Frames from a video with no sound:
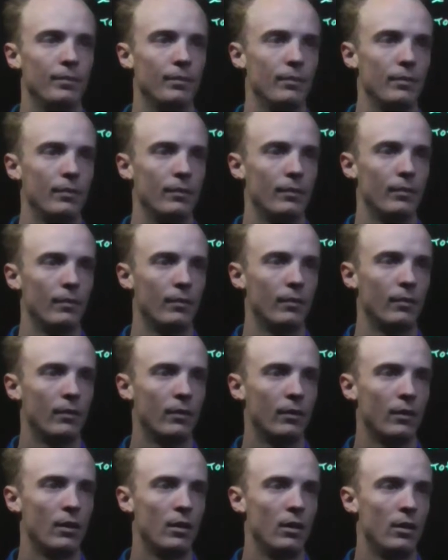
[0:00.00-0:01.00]

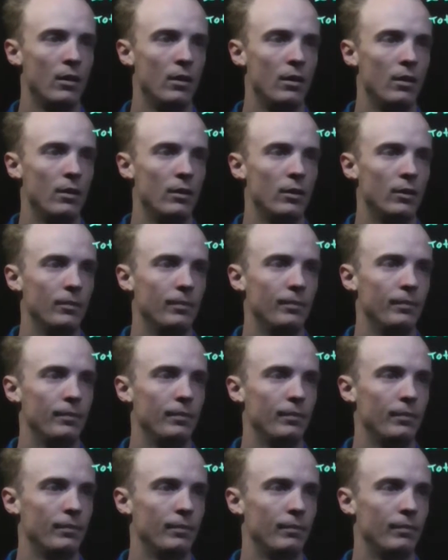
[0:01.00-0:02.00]

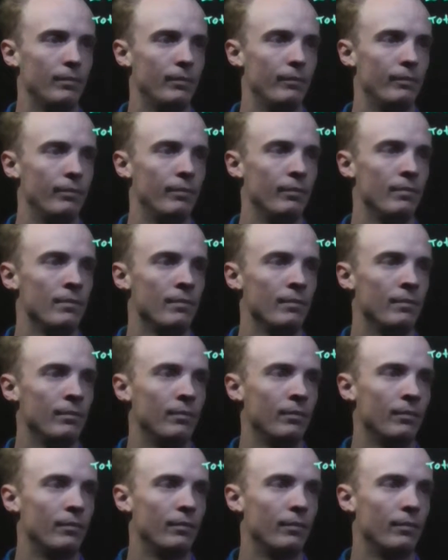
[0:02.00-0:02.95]
No one is speaking in this clip.